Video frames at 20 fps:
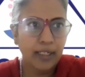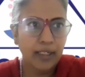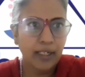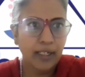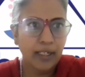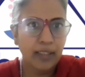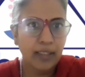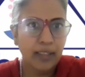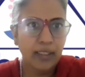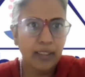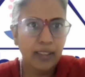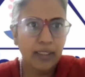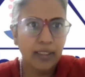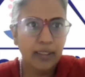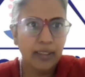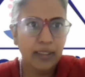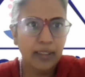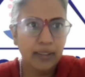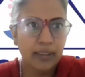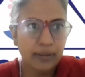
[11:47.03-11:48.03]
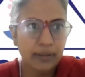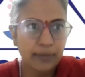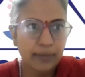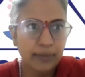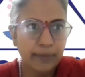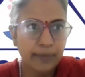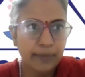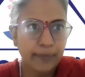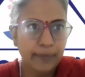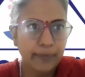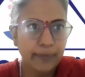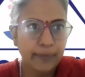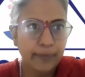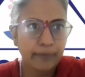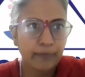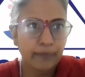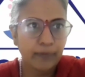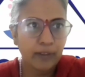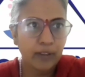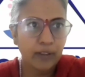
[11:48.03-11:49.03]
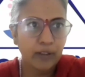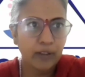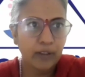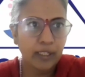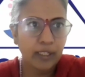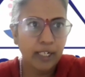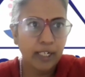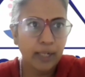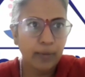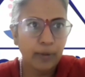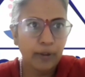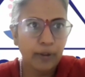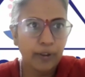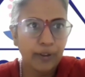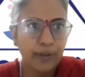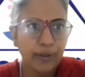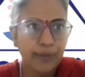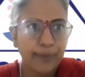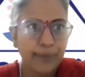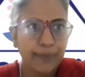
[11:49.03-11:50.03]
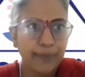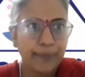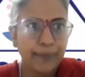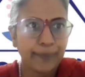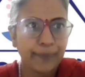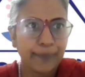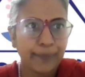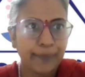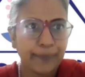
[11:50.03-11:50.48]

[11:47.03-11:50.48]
Yeah, Rajshekar sir, you can unmute.